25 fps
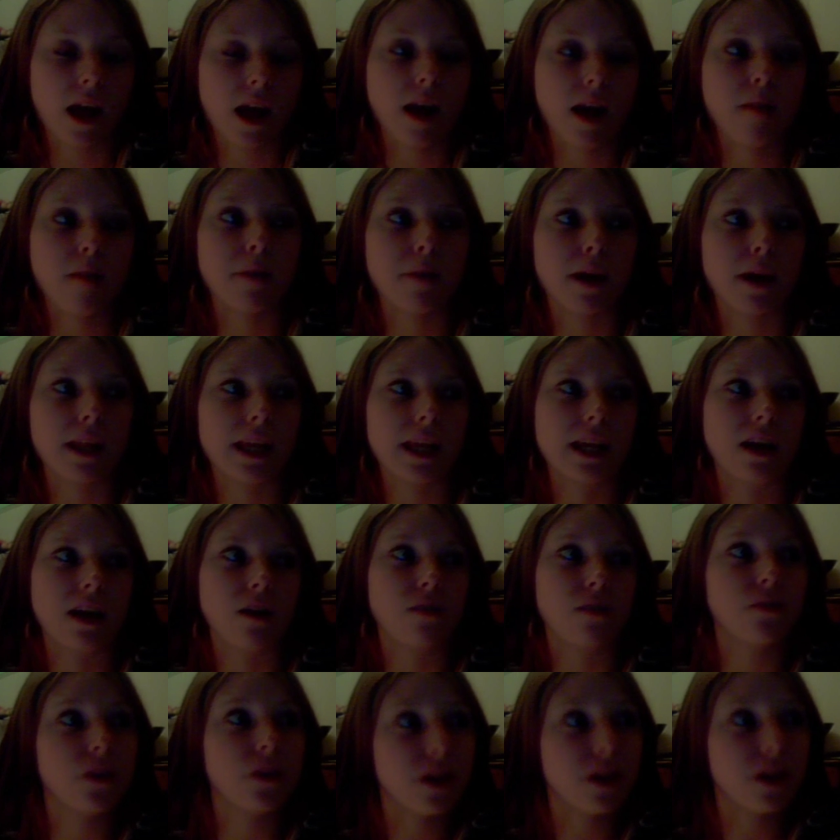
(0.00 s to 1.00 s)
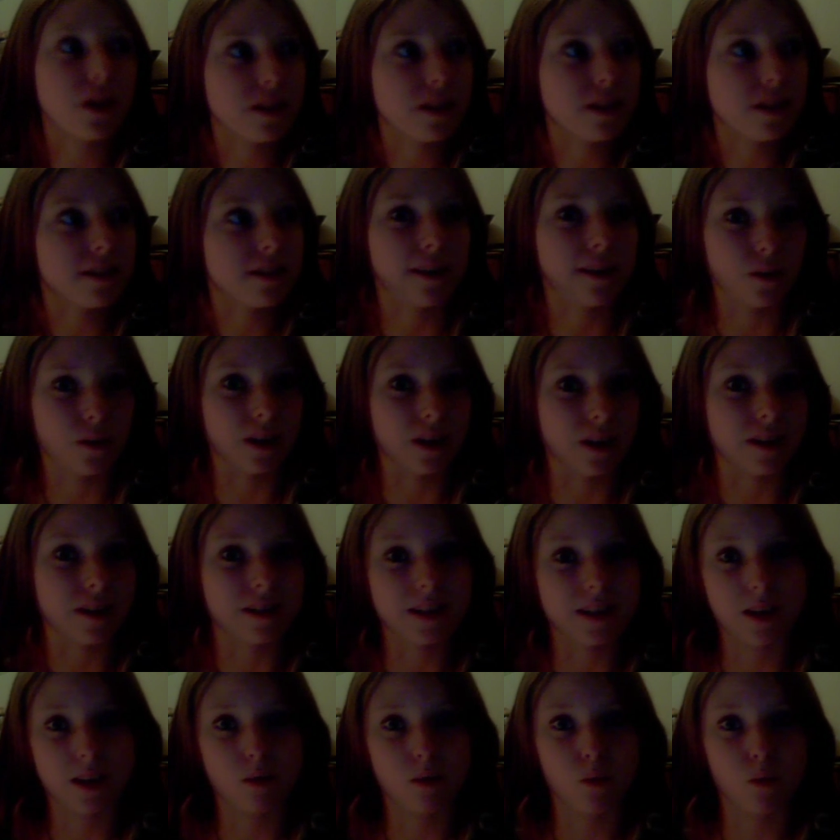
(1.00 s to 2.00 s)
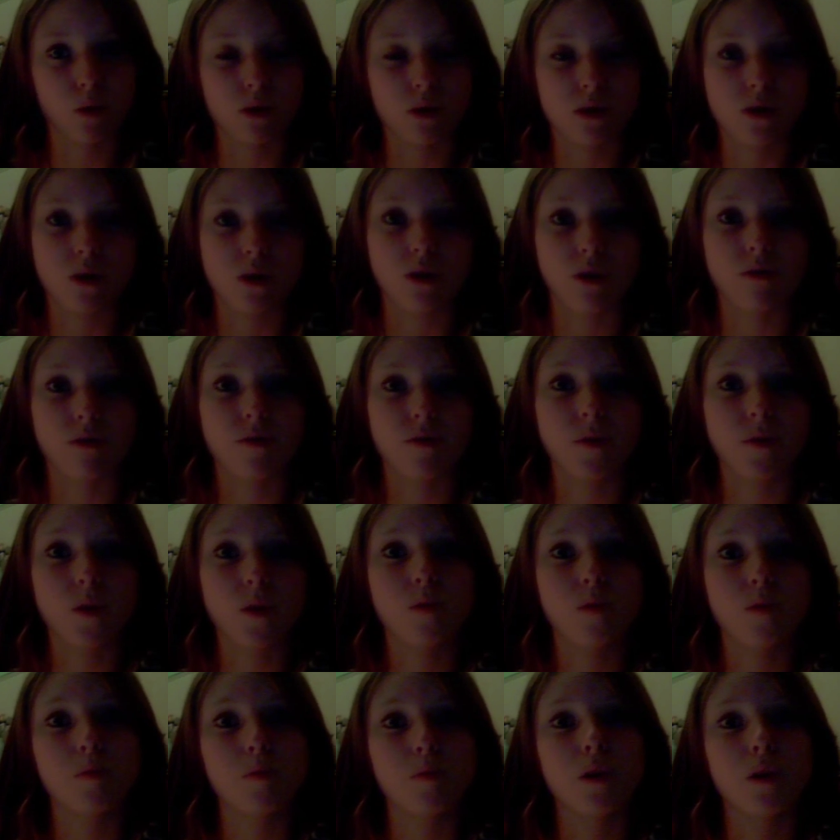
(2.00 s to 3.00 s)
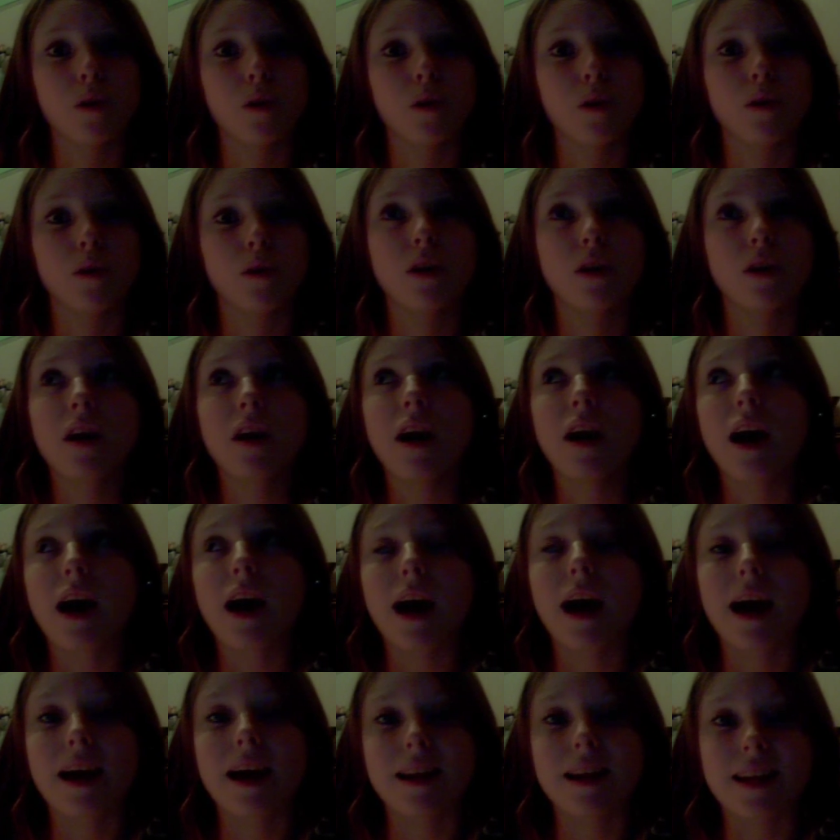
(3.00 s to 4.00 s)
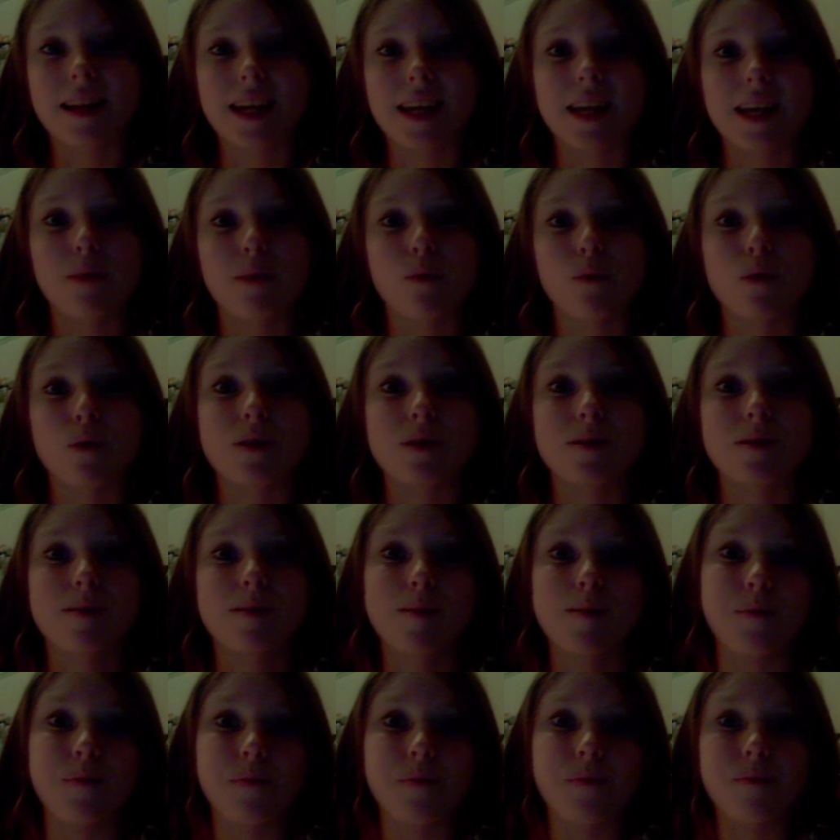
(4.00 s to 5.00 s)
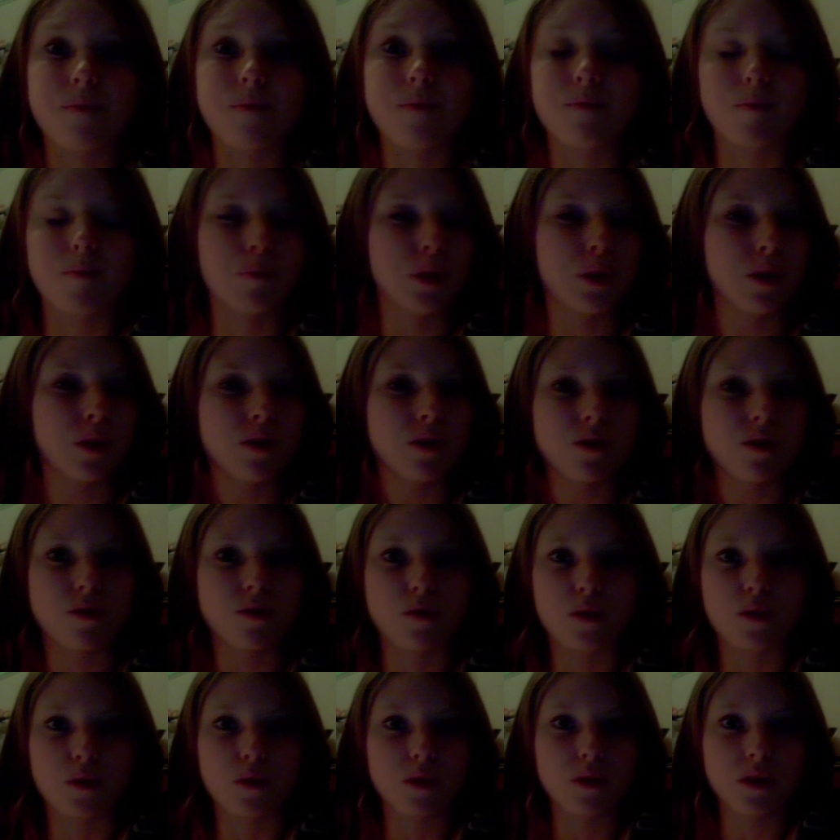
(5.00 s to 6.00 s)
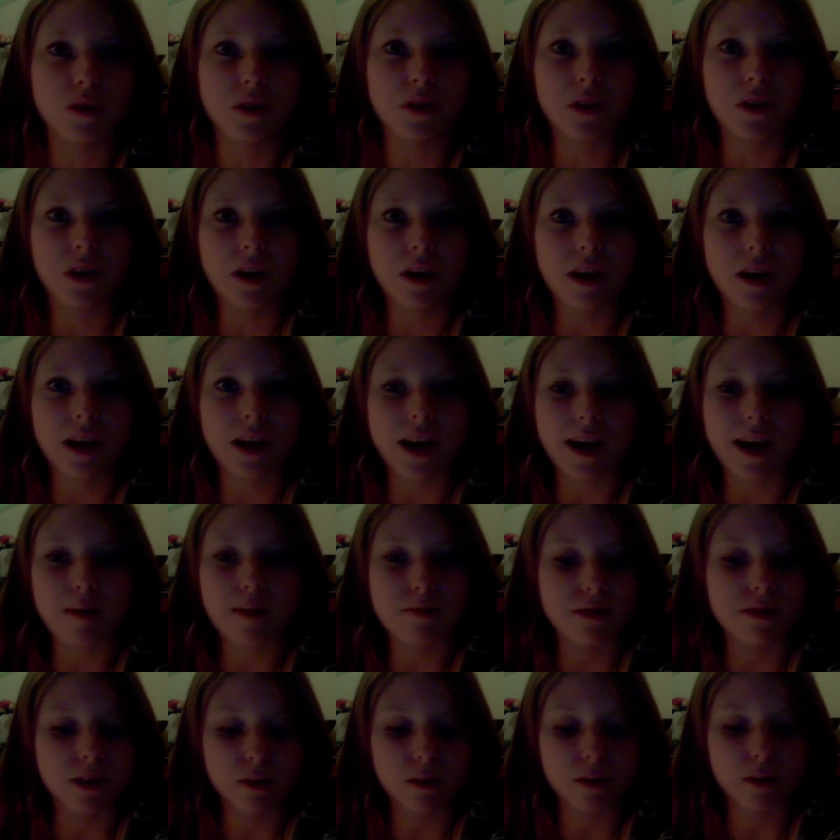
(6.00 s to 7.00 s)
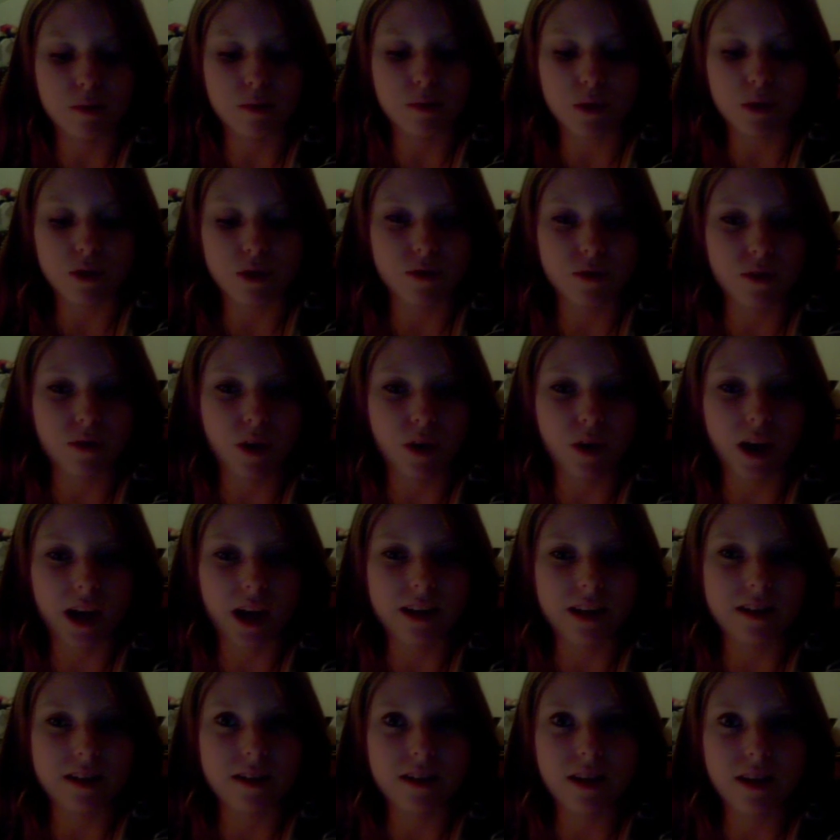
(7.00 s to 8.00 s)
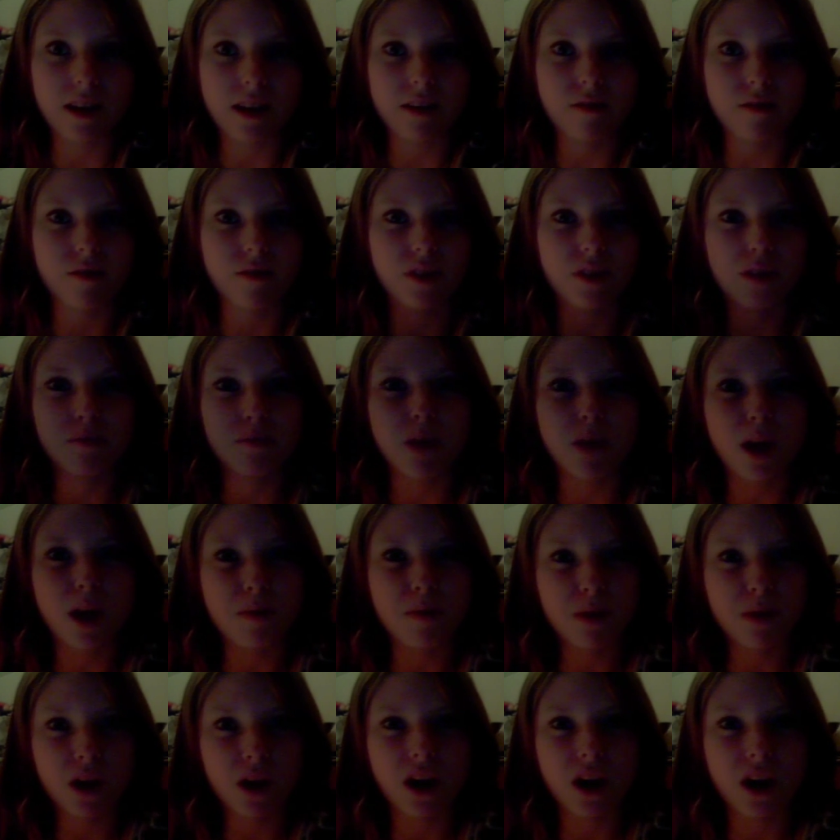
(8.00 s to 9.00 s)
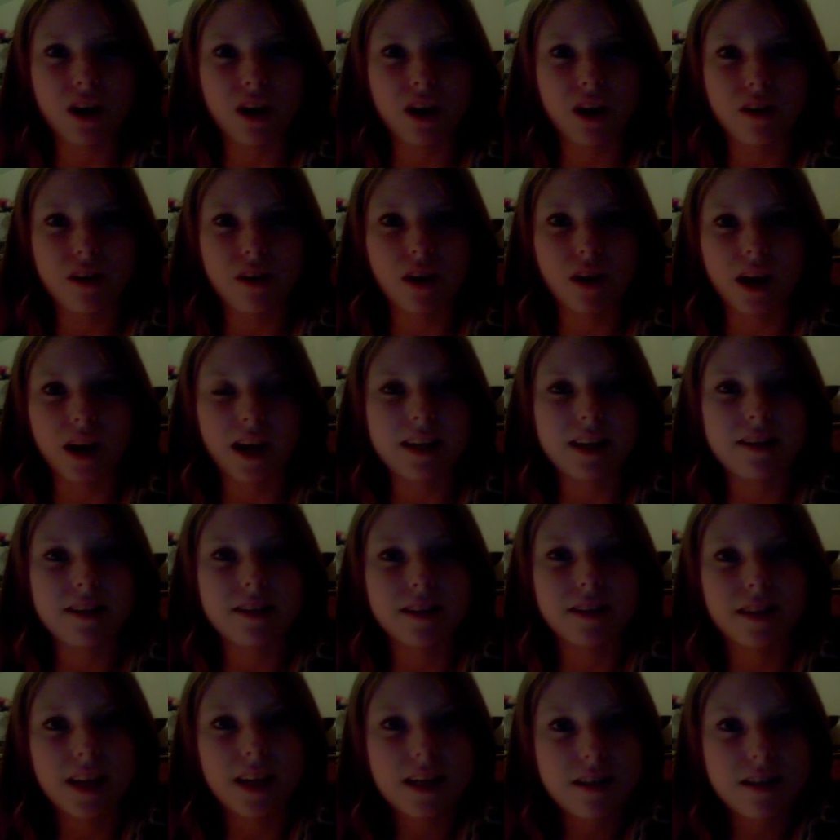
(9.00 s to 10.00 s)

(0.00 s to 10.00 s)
But then our first circle casting was on the full moon, and it was beautiful, absolutely beautiful. And from the moment I entered that